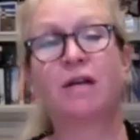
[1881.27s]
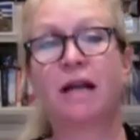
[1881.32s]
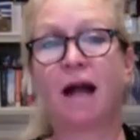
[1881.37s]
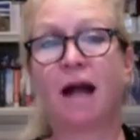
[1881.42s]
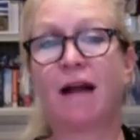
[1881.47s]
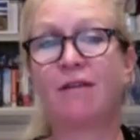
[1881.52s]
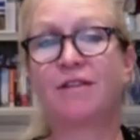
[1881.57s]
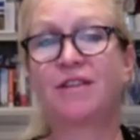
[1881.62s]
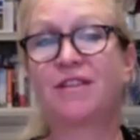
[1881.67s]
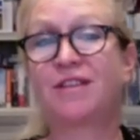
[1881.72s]

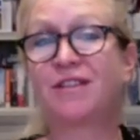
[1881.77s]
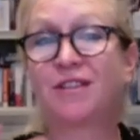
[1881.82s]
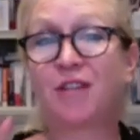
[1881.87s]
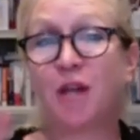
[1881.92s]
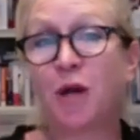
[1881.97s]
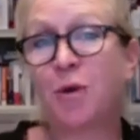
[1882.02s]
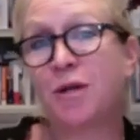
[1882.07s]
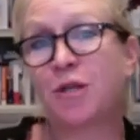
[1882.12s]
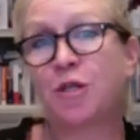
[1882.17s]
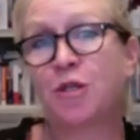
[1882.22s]
I've so
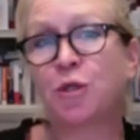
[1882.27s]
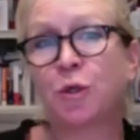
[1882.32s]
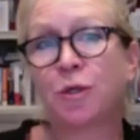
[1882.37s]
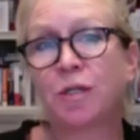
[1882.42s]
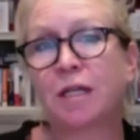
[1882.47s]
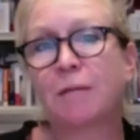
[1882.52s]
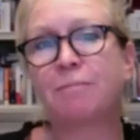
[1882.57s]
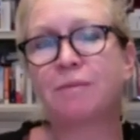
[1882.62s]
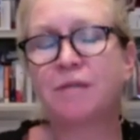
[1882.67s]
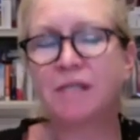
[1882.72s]
enjoyed it,
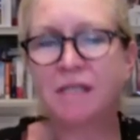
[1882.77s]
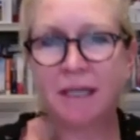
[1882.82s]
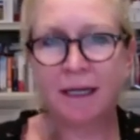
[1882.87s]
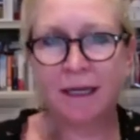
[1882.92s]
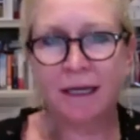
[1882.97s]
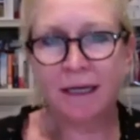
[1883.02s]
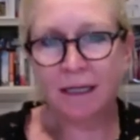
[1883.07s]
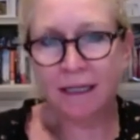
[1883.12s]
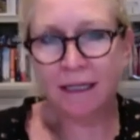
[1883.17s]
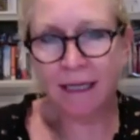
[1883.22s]

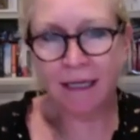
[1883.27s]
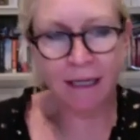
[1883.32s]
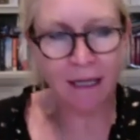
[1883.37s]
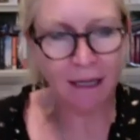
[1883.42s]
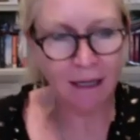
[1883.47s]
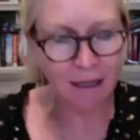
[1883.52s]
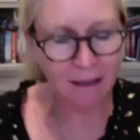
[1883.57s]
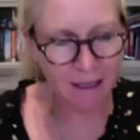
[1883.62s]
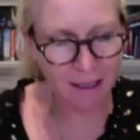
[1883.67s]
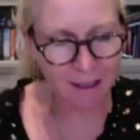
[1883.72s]
particularly
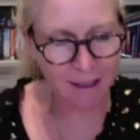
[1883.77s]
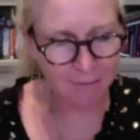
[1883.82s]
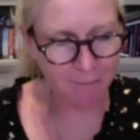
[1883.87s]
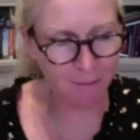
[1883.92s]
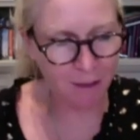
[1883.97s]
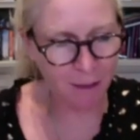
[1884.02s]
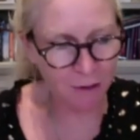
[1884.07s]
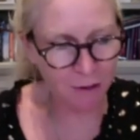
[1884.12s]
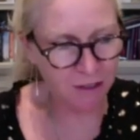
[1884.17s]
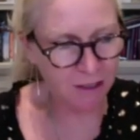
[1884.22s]
the
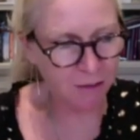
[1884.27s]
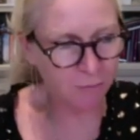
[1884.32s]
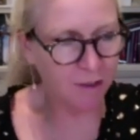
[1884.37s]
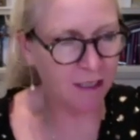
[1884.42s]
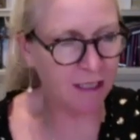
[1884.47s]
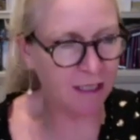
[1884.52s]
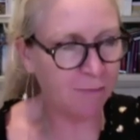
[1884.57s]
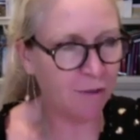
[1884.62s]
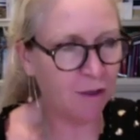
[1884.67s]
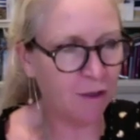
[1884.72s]
exploding
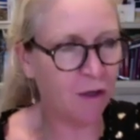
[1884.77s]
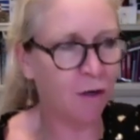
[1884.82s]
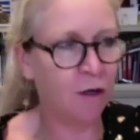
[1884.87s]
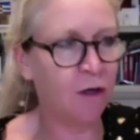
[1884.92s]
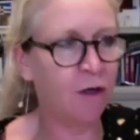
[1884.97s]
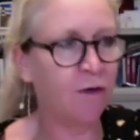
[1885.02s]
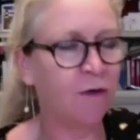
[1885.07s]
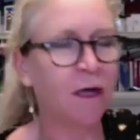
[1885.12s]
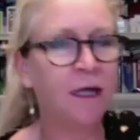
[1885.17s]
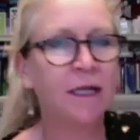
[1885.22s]
William the
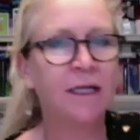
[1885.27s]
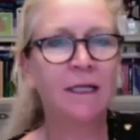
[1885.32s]
Conqueror,